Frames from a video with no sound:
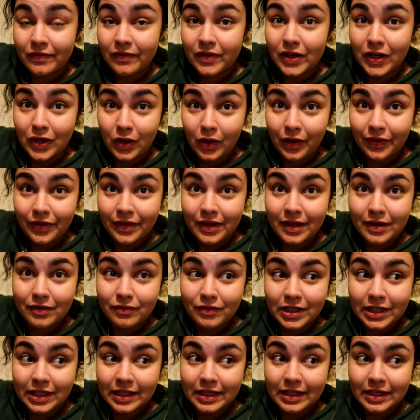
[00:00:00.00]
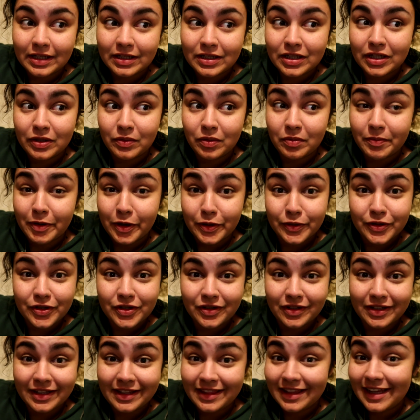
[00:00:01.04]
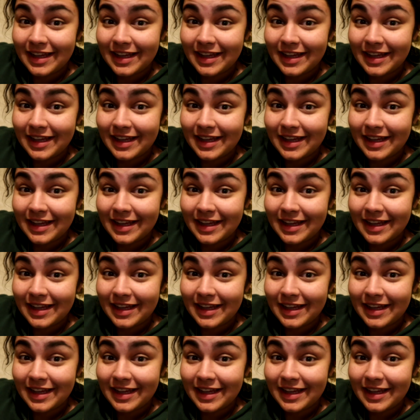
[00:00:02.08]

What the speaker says: nothing really too emotional in